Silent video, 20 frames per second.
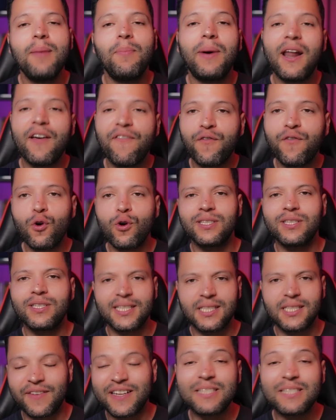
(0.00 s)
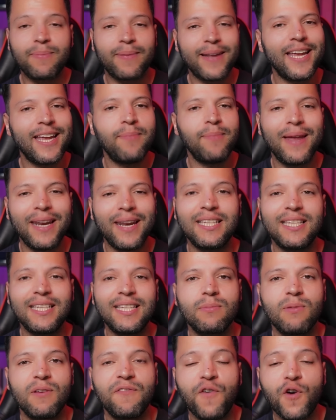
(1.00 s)
But of course, as I've explained many
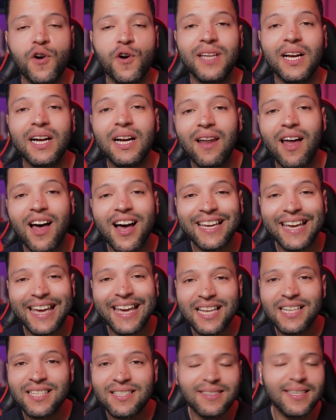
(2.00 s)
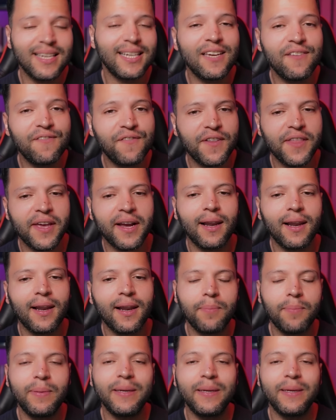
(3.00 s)
times before, the clock is ticking for the
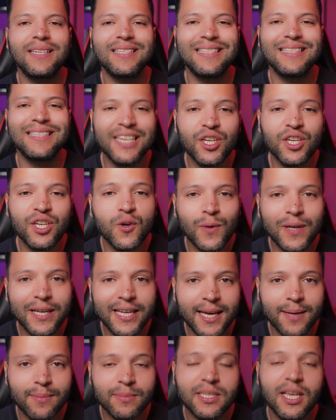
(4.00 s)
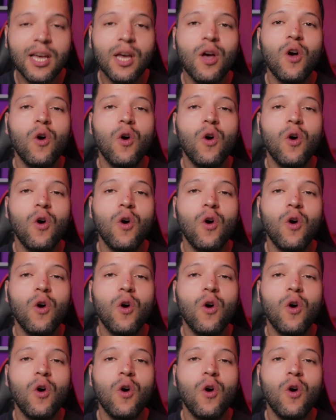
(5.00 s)
club, because Nico Williams